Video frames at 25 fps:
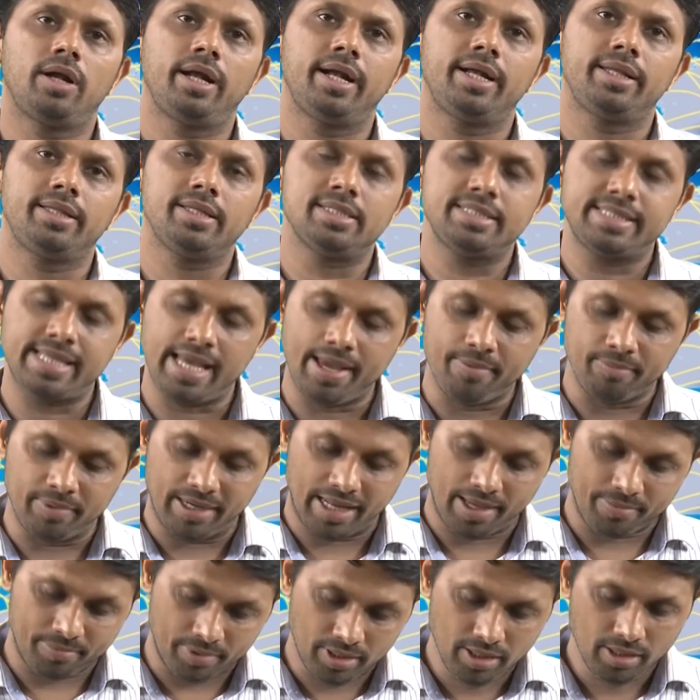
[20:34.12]
at the same
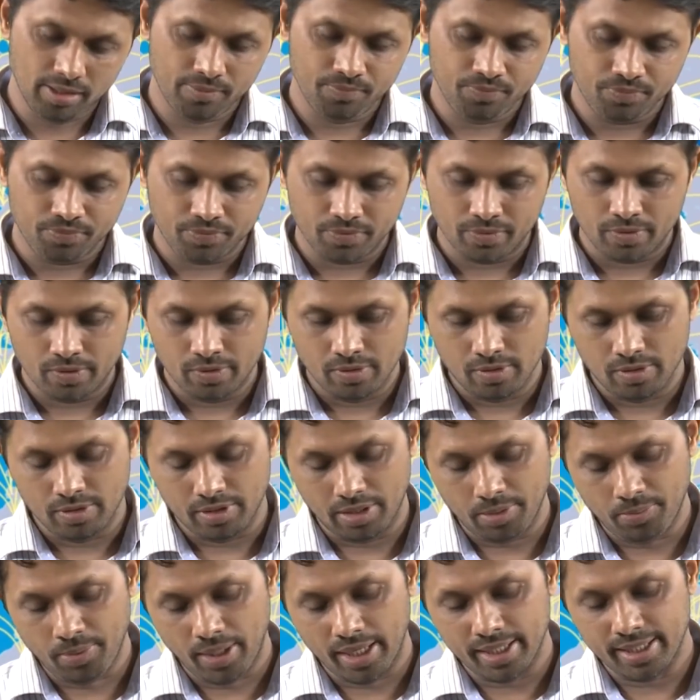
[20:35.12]
level,
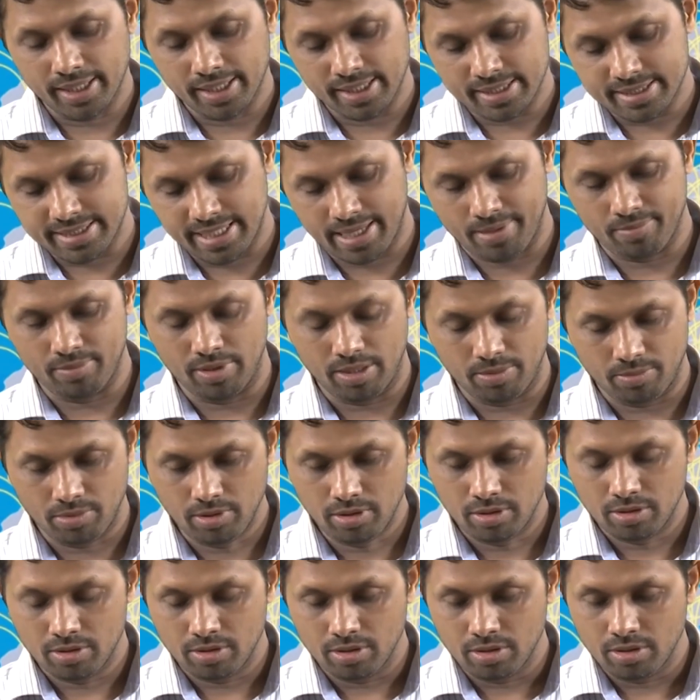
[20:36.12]
defined at a same
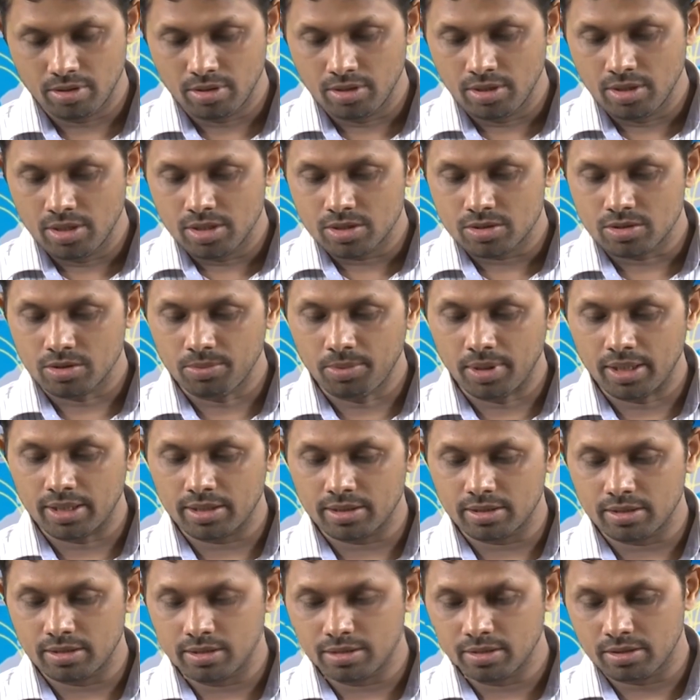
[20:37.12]
level. So,
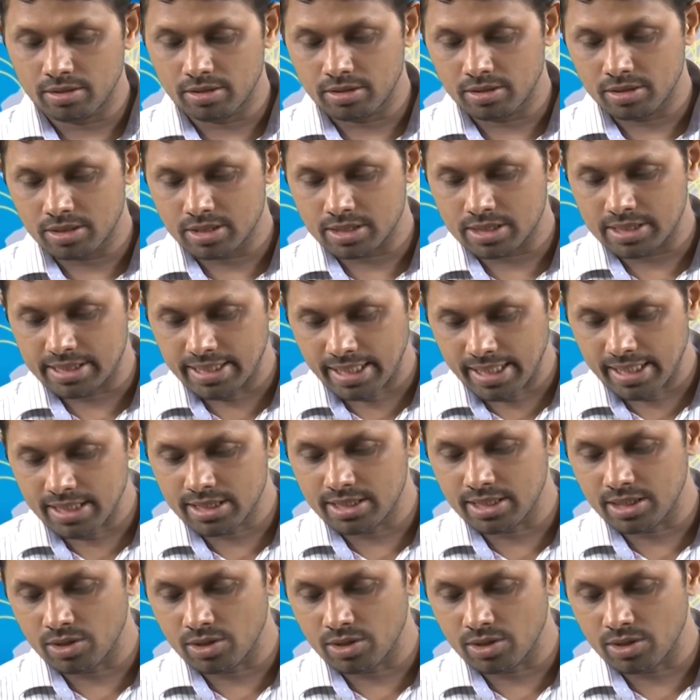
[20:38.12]
but since